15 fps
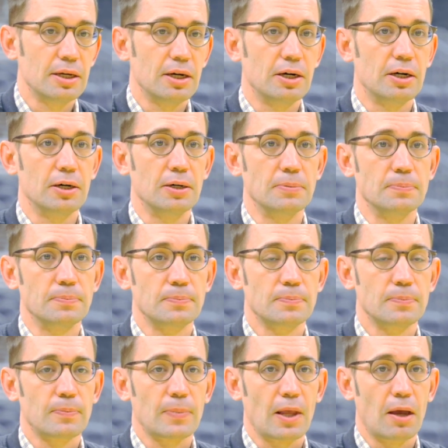Um,
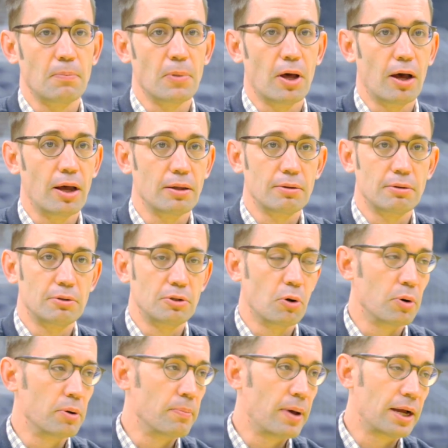I'm not
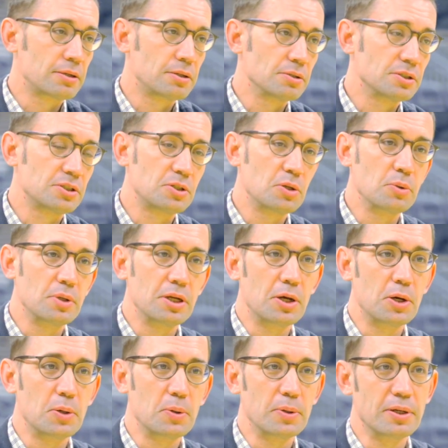going back to the
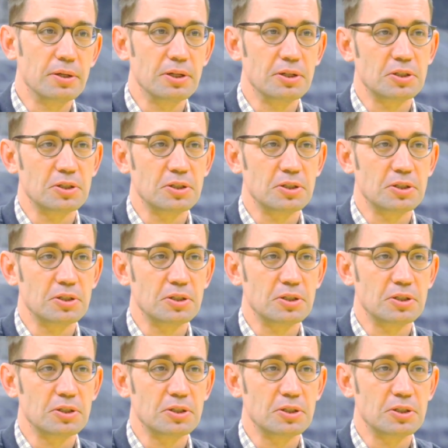studio and,